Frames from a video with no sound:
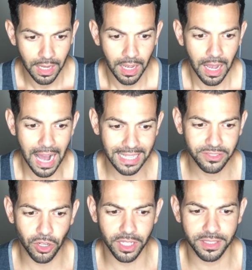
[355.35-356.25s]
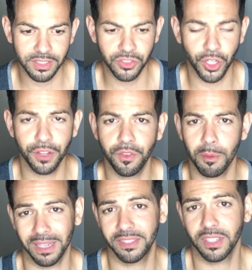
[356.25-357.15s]
I started this journey for
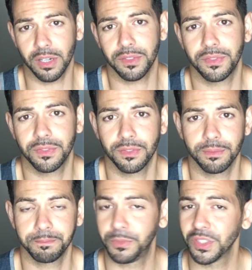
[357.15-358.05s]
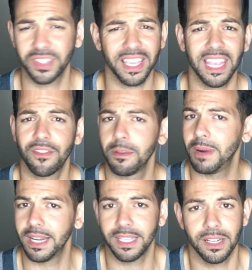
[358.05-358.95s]
myself, just like
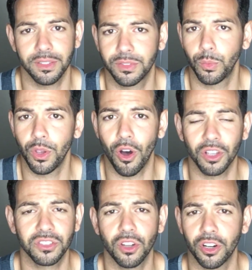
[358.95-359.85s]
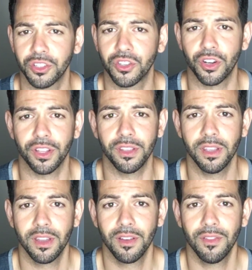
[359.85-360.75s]
everybody else. We all start a journey
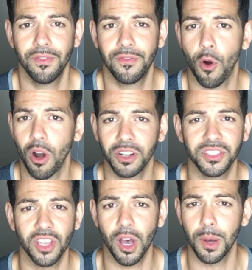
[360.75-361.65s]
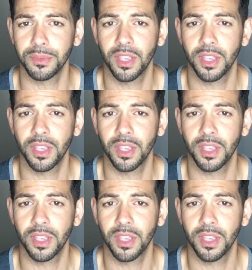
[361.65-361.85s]
for ourselves.